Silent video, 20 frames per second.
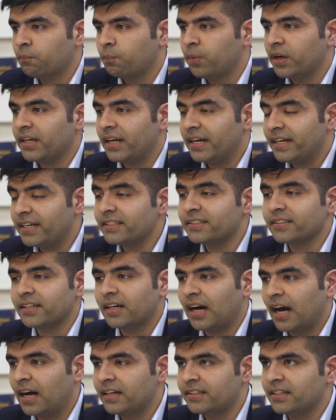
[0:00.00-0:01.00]
but it
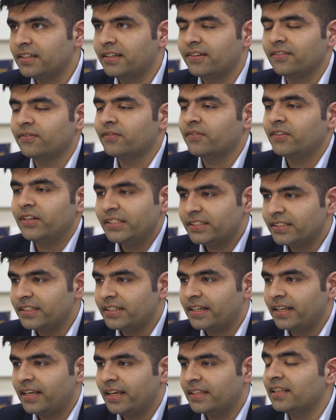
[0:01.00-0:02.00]
is until
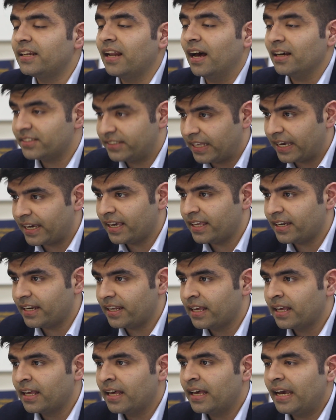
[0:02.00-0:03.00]
recently in the last
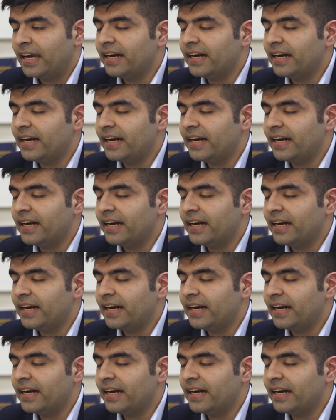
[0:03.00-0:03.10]
decade,